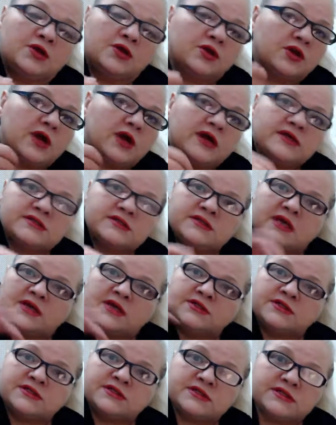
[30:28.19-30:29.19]

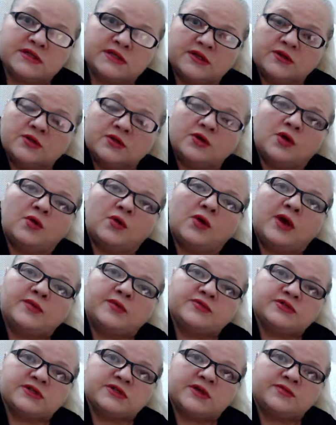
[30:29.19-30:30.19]
I just said,
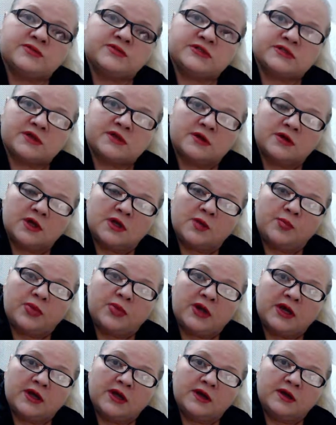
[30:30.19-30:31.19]
I'm just gonna
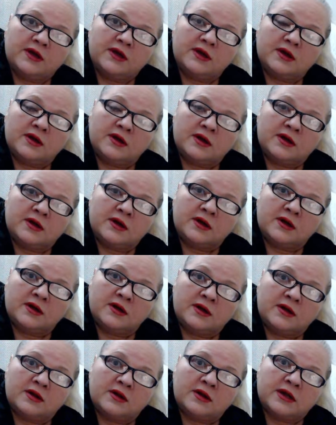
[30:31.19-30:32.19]
apply
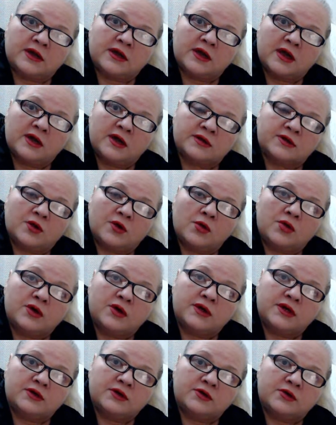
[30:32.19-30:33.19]
like I had
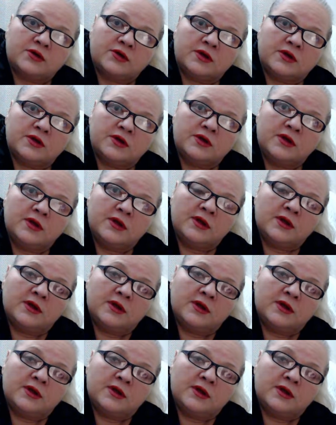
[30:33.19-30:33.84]
coconut oil,